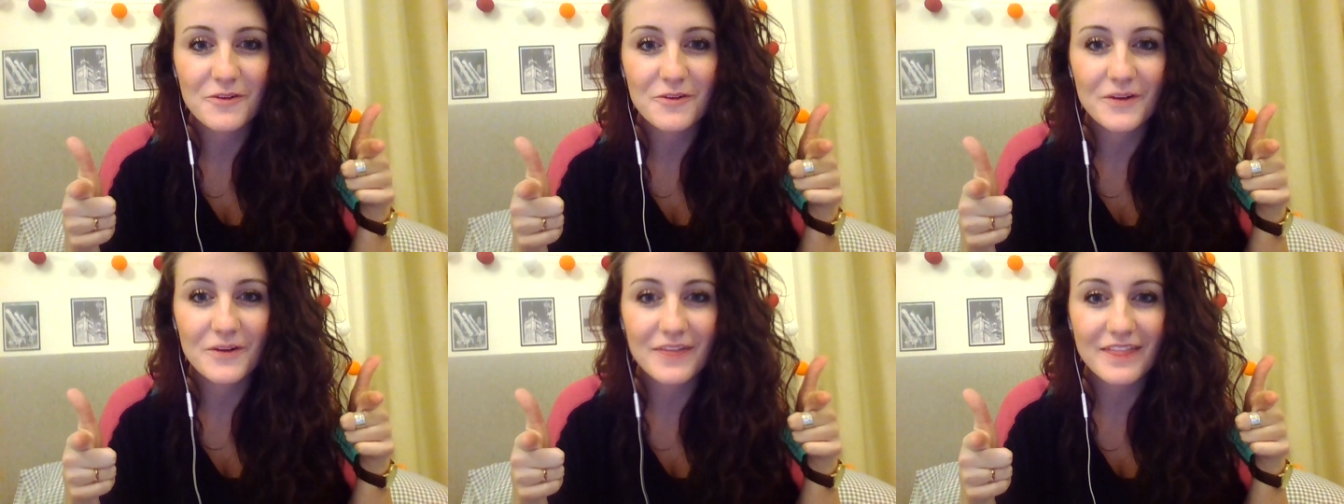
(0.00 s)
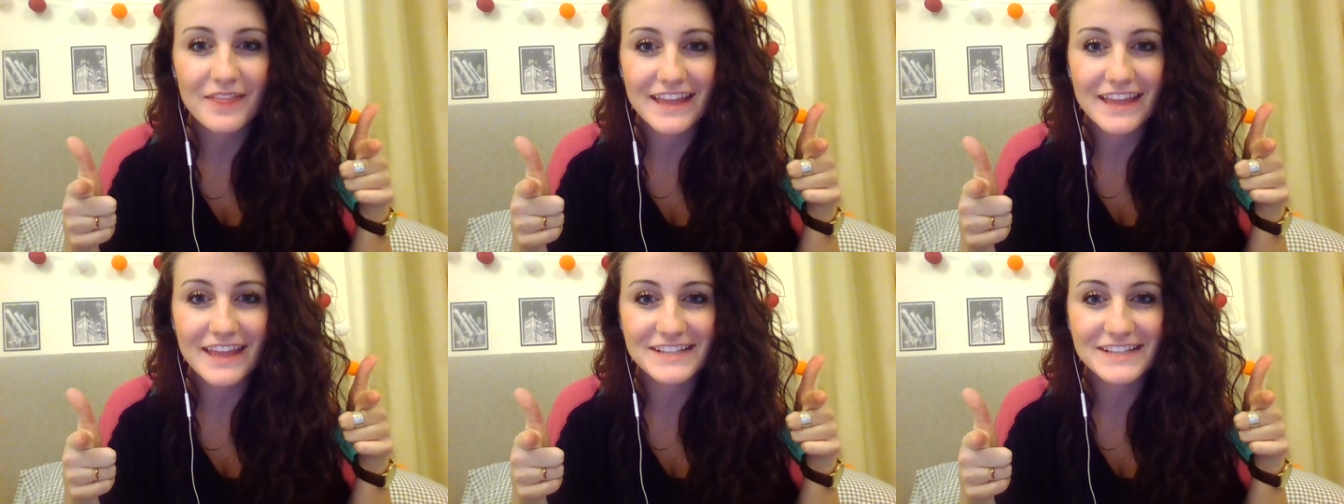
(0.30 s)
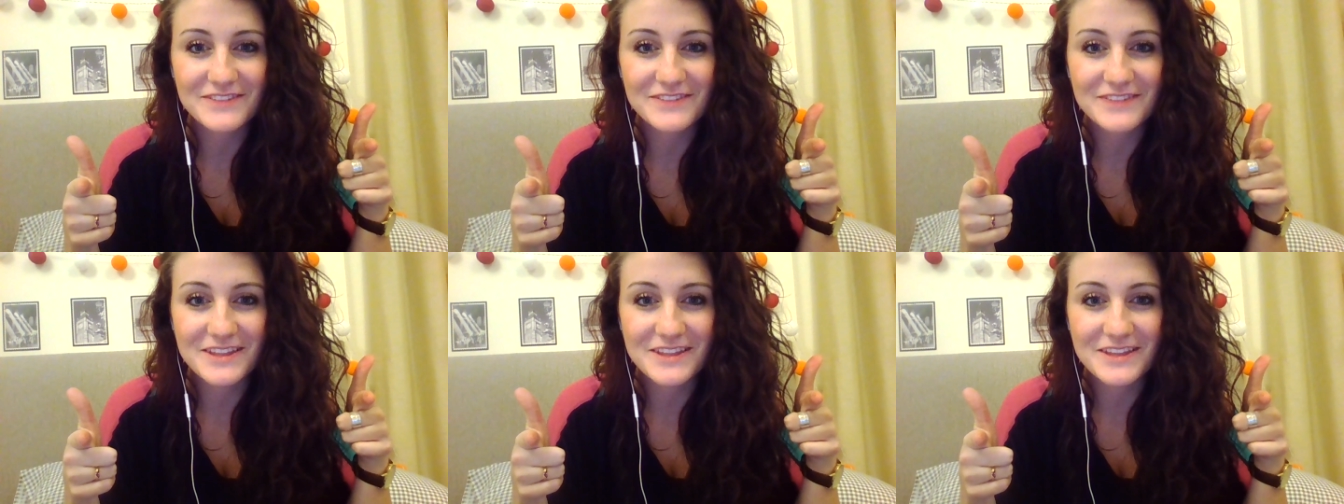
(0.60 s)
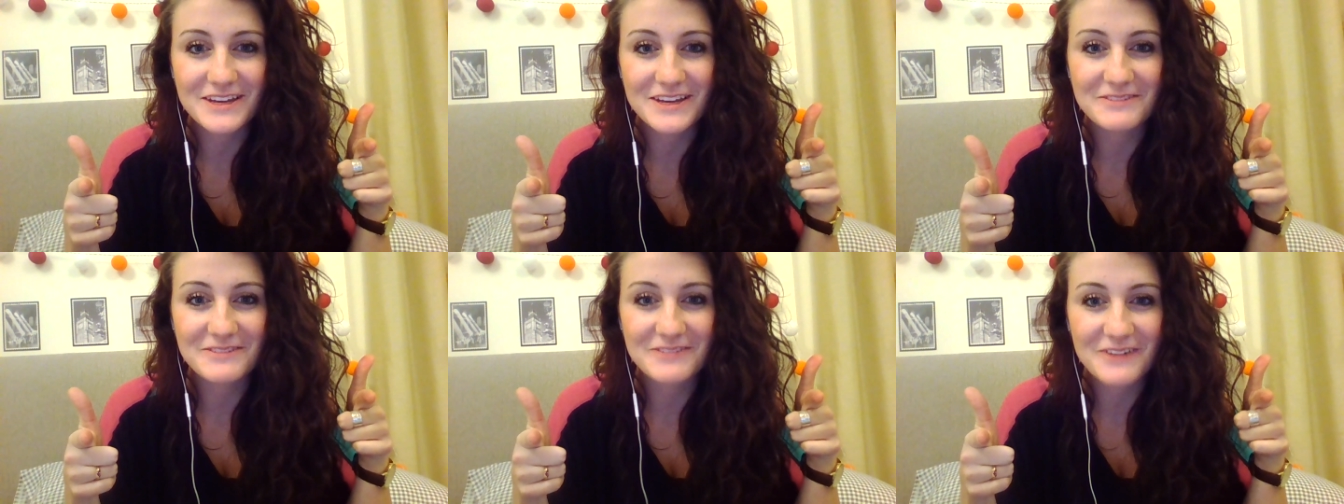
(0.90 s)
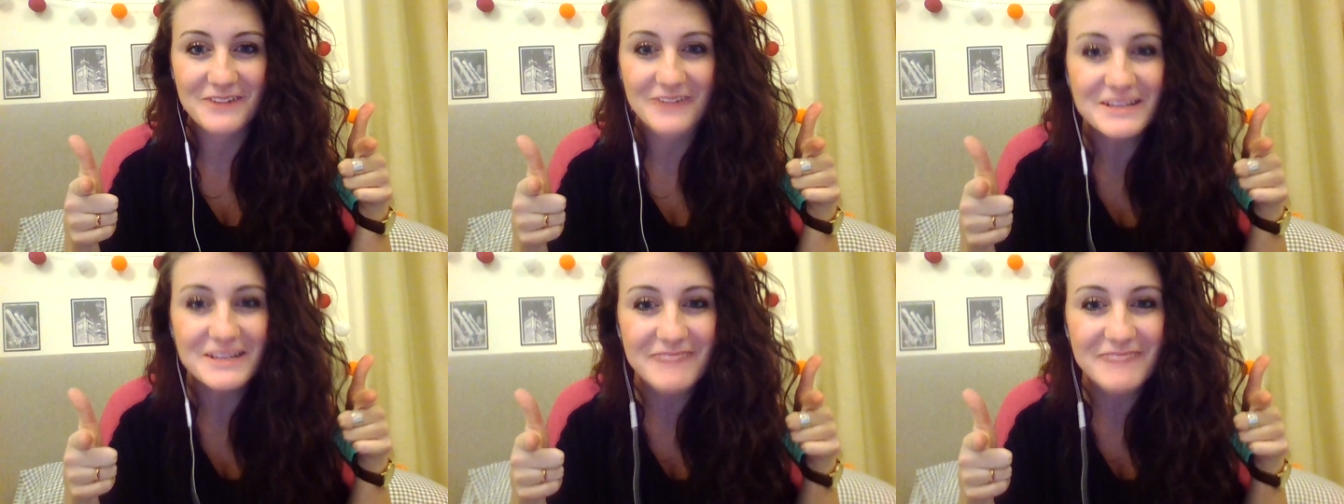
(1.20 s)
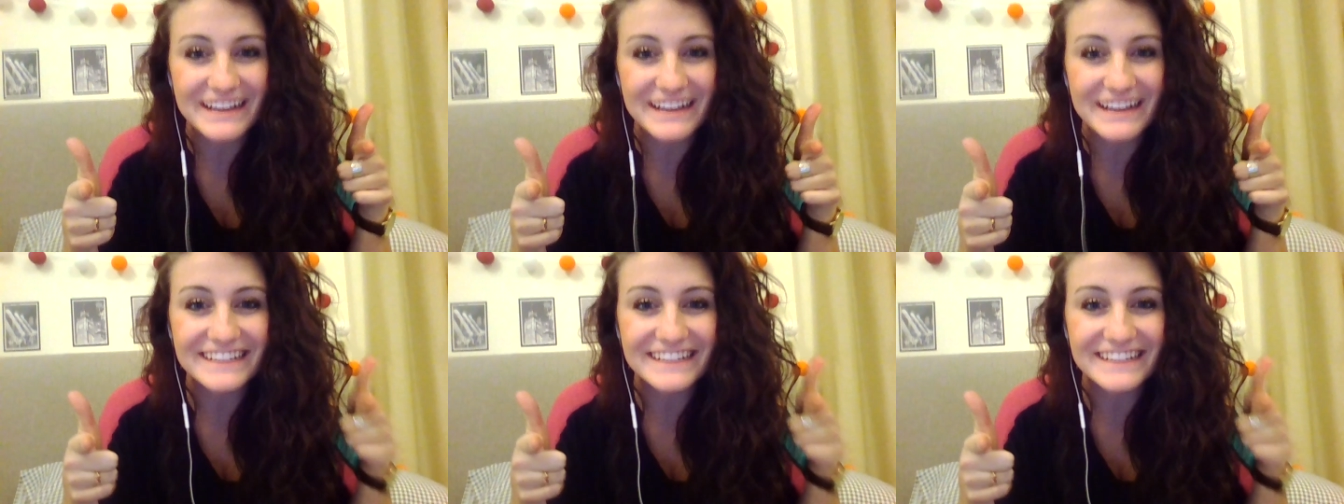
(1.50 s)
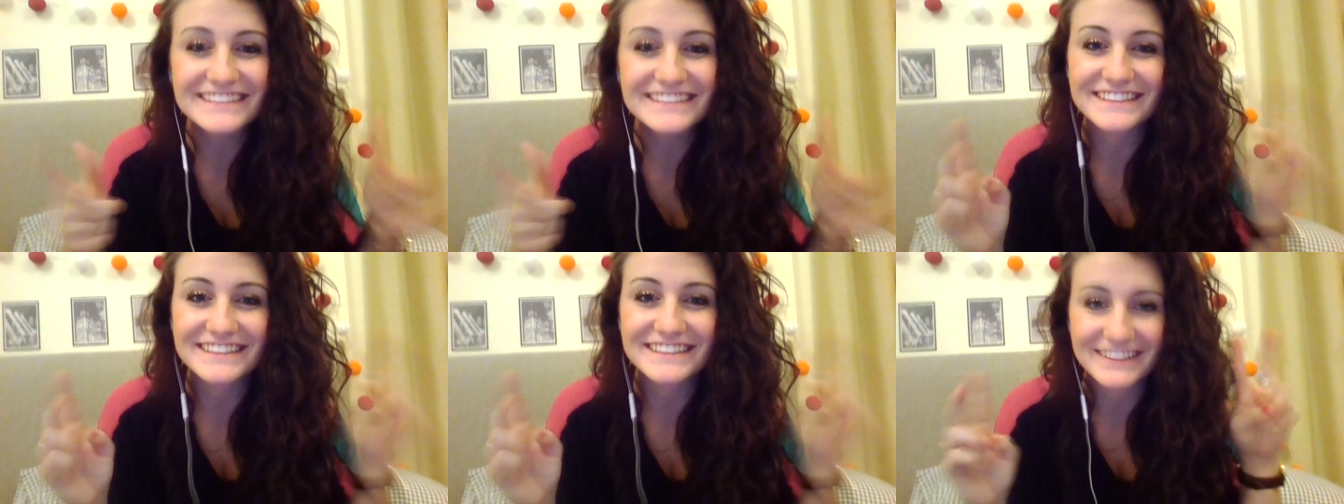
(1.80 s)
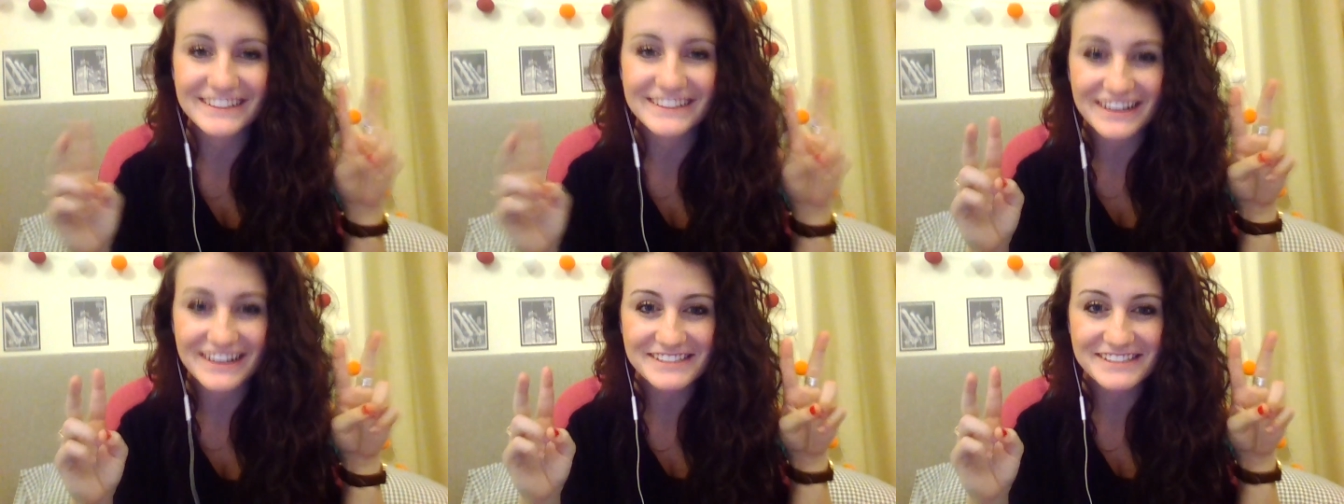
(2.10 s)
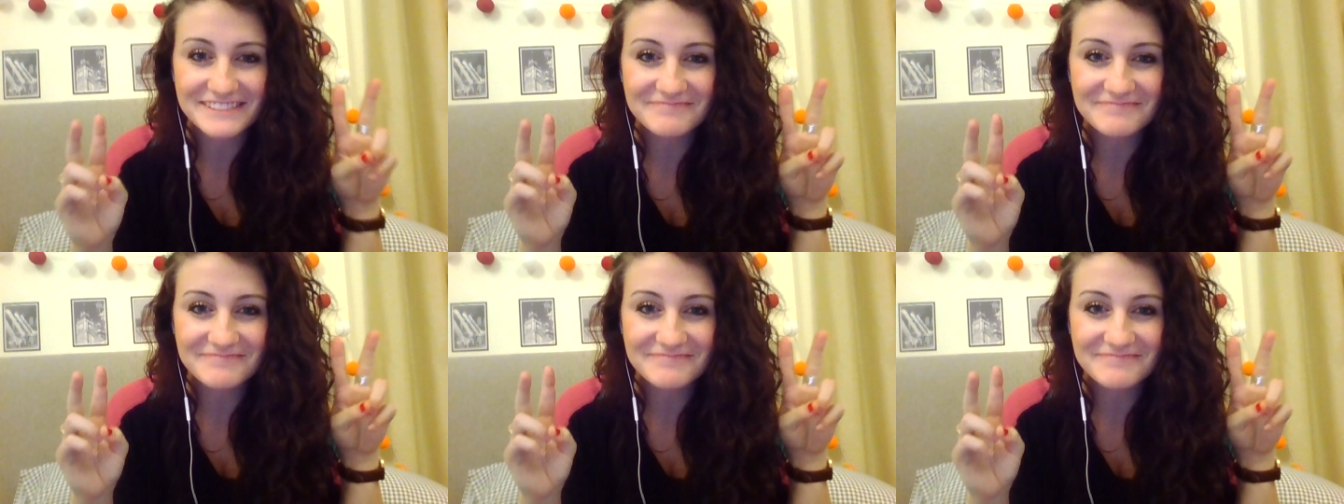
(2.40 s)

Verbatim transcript: Thanks for the request, Becca. You're awesome.